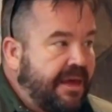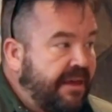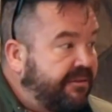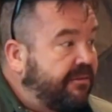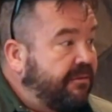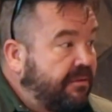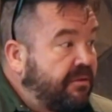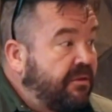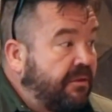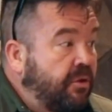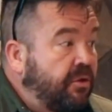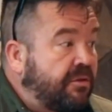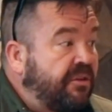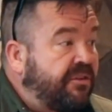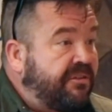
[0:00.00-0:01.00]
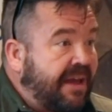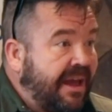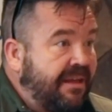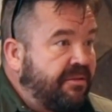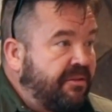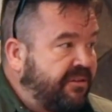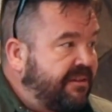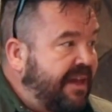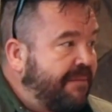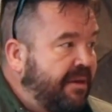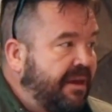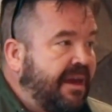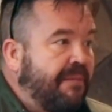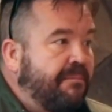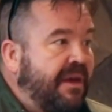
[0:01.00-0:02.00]
Yes, look, the
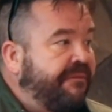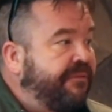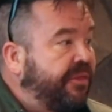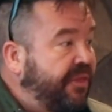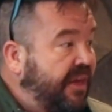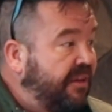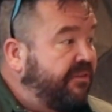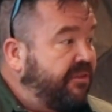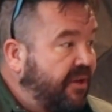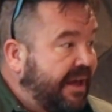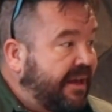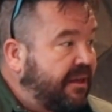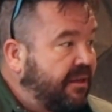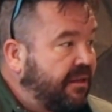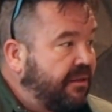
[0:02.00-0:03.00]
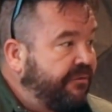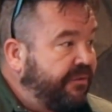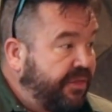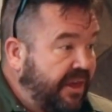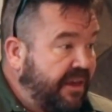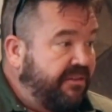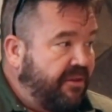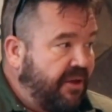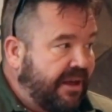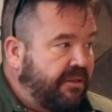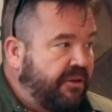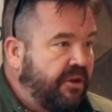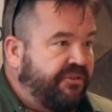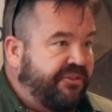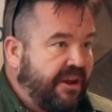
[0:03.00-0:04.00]
statement can be for things like
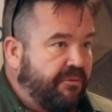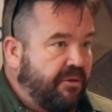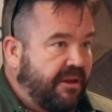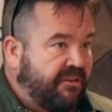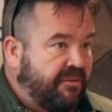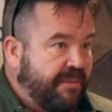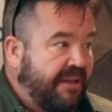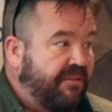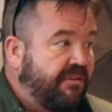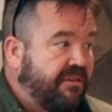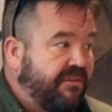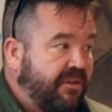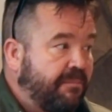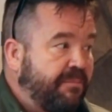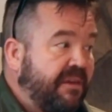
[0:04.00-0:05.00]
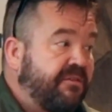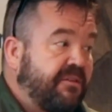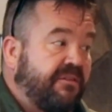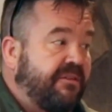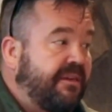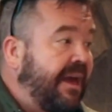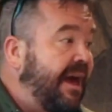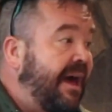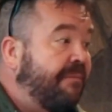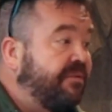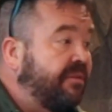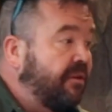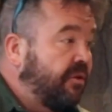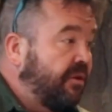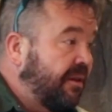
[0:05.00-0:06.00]
your general expenses of your business. Yeah,
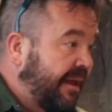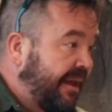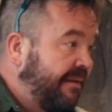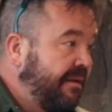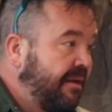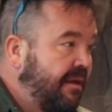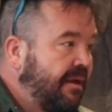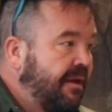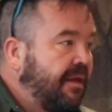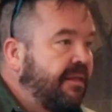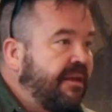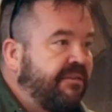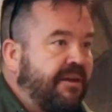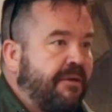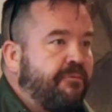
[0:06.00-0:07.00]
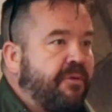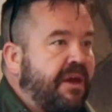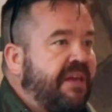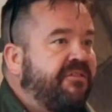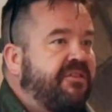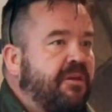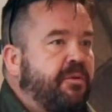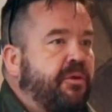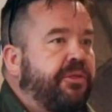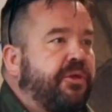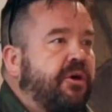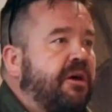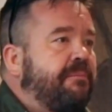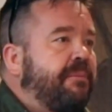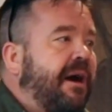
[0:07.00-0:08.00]
absolutely. There's a reasonable
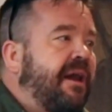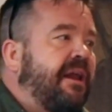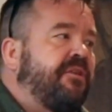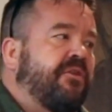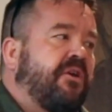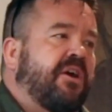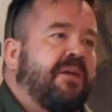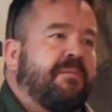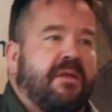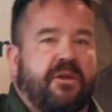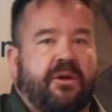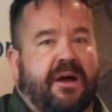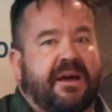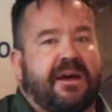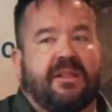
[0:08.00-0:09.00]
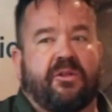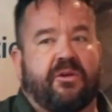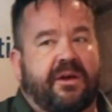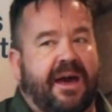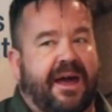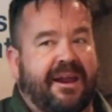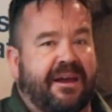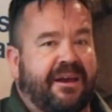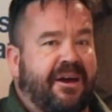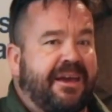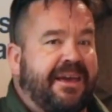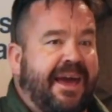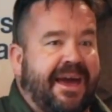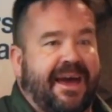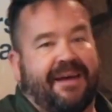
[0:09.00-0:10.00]
third-party document that I can look at it and go,
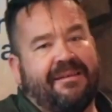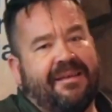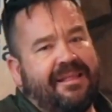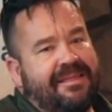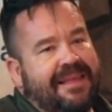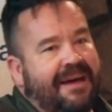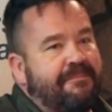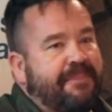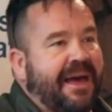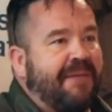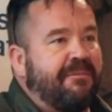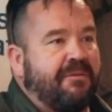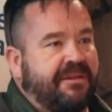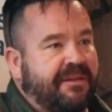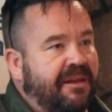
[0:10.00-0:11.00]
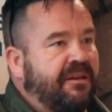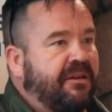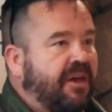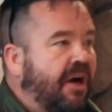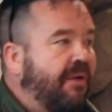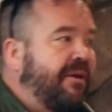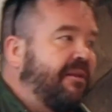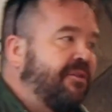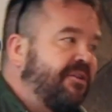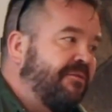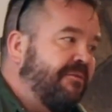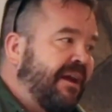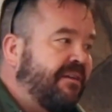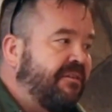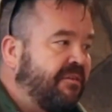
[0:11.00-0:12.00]
yeah, that payment didn't go into the
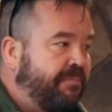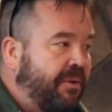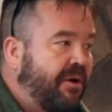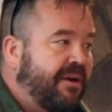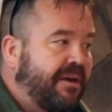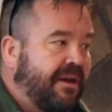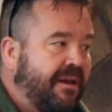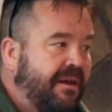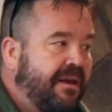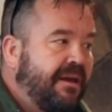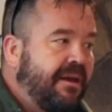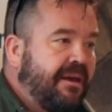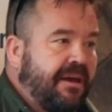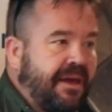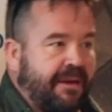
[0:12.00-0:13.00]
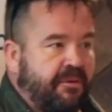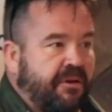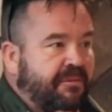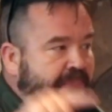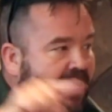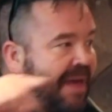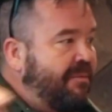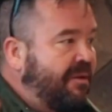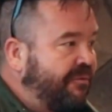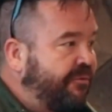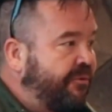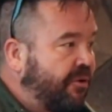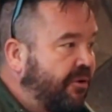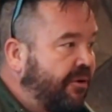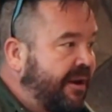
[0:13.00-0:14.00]
director's pocket. It was payment
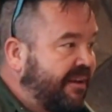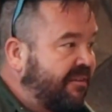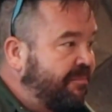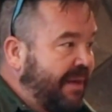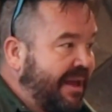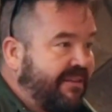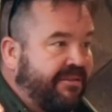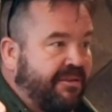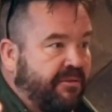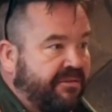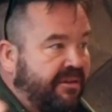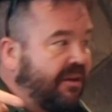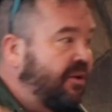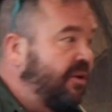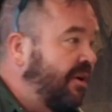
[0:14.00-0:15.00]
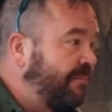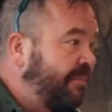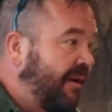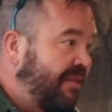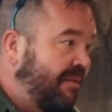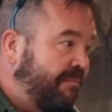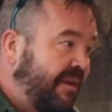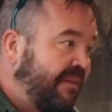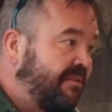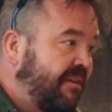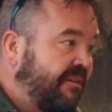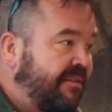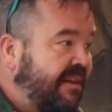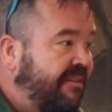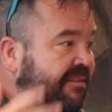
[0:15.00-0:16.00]
for an expense that was incurred by the
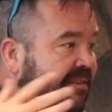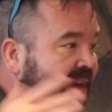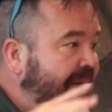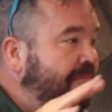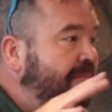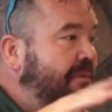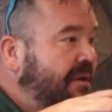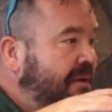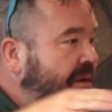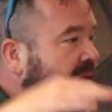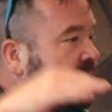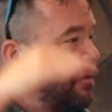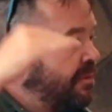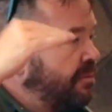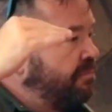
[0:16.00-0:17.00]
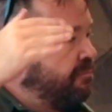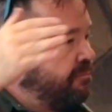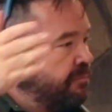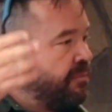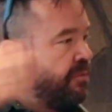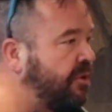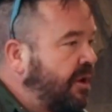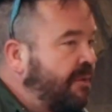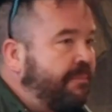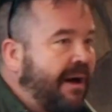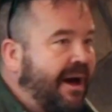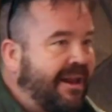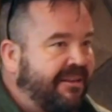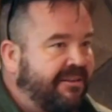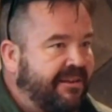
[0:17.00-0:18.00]
business. There's some
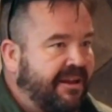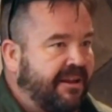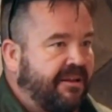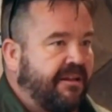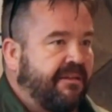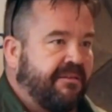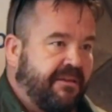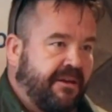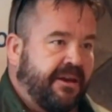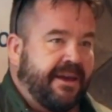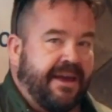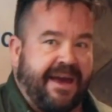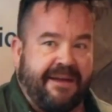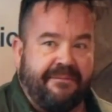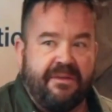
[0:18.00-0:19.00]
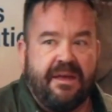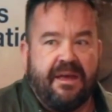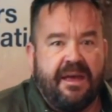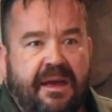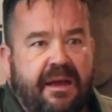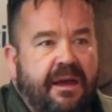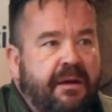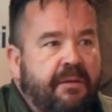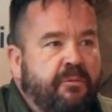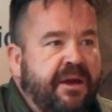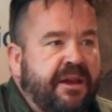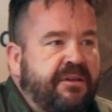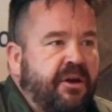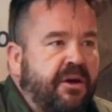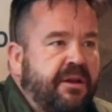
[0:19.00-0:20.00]
third-party standards, okay?
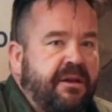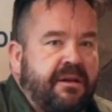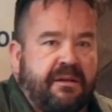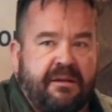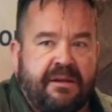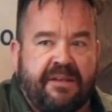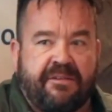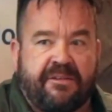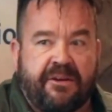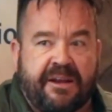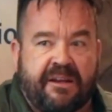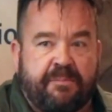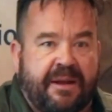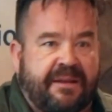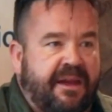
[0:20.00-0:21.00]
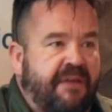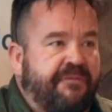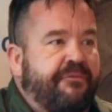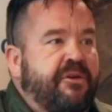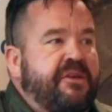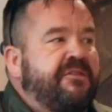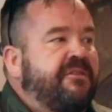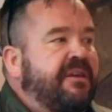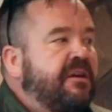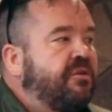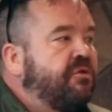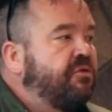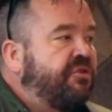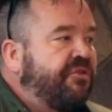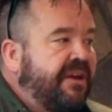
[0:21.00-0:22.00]
We don't necessarily expect every
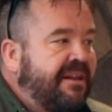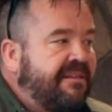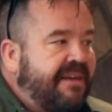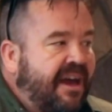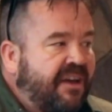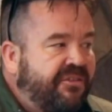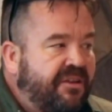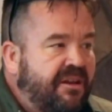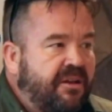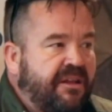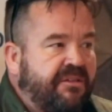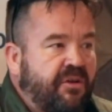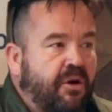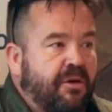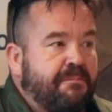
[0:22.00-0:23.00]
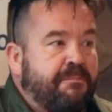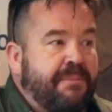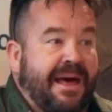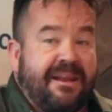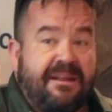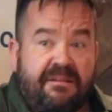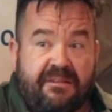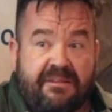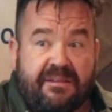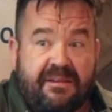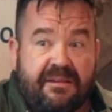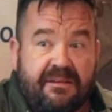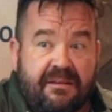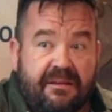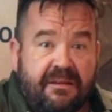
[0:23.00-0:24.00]
single transaction. It's on
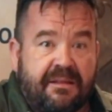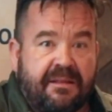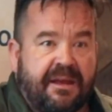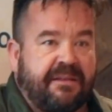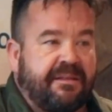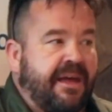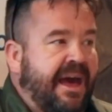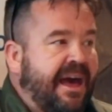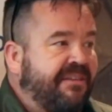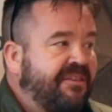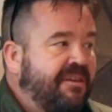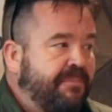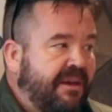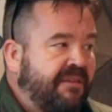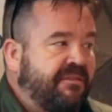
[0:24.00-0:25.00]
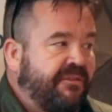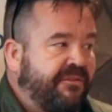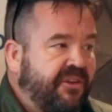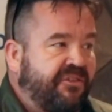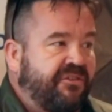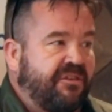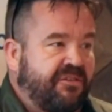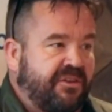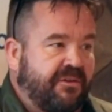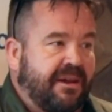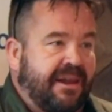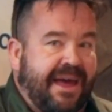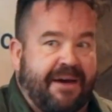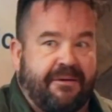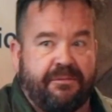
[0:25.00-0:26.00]
balance. There has to be sufficient to
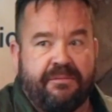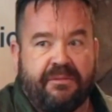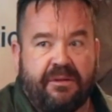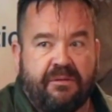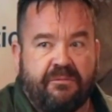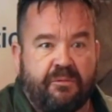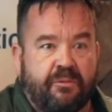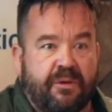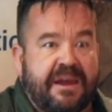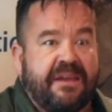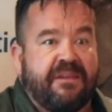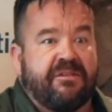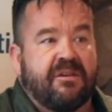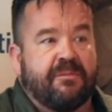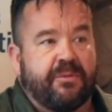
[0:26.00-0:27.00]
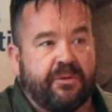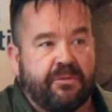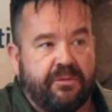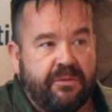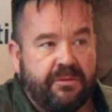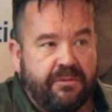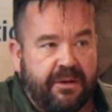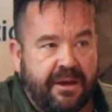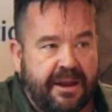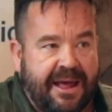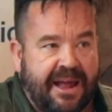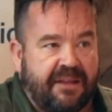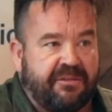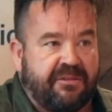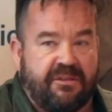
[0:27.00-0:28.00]
allow reasonable
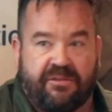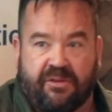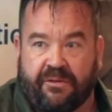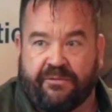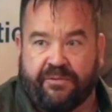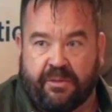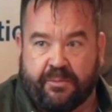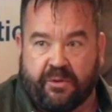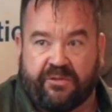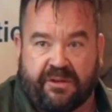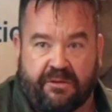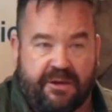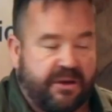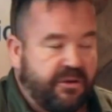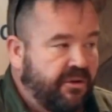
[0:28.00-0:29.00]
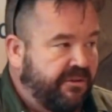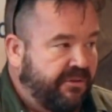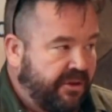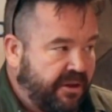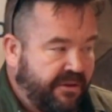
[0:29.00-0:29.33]
analysis of the books and records that